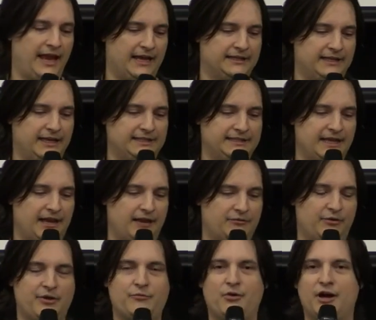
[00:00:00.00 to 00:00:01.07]
and they
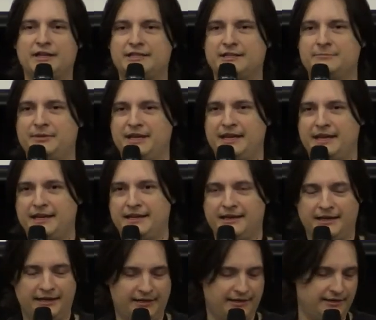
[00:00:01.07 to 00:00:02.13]
say, We want to
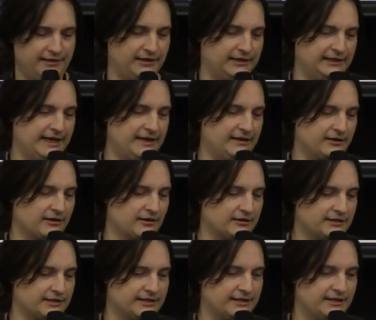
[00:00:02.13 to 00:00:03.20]
be the
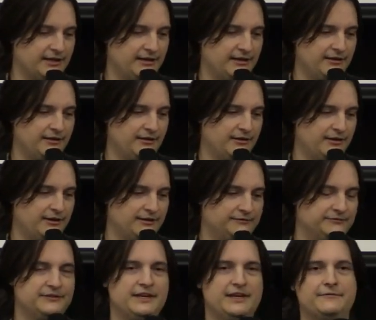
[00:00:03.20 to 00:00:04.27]
leaders,
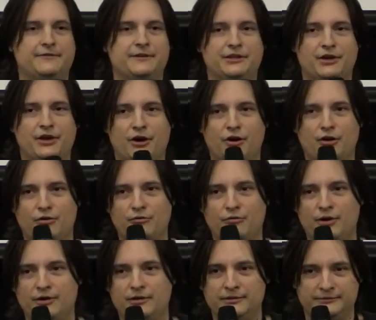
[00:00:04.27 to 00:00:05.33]
even
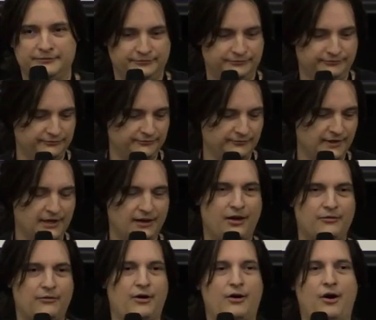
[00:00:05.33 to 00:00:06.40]
though
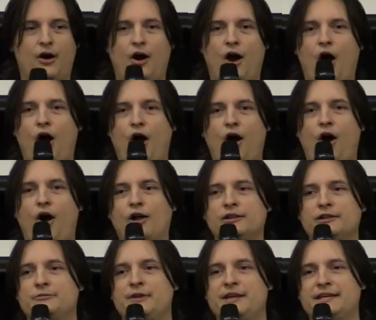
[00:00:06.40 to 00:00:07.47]
all,
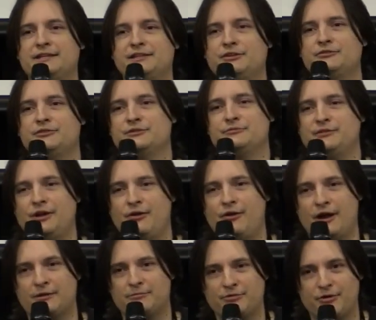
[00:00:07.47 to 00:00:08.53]
all, that we can do is we
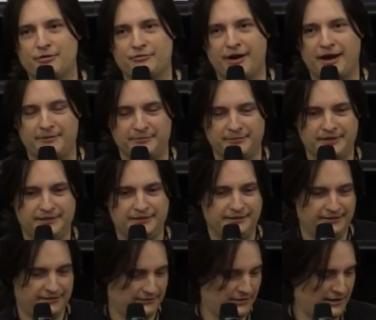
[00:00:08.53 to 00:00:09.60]
know how to program.
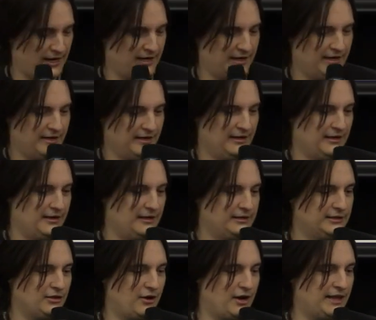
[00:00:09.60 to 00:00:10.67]
Okay?
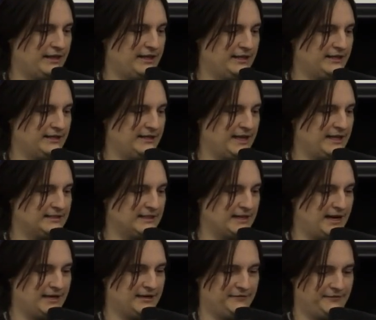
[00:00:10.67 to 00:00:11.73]
So I think that that's
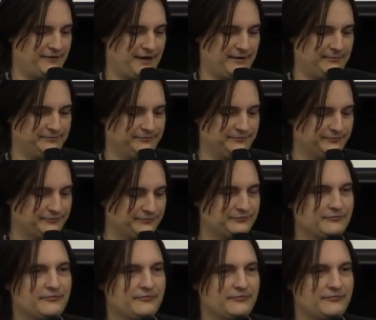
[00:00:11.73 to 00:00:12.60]
kind of. Um,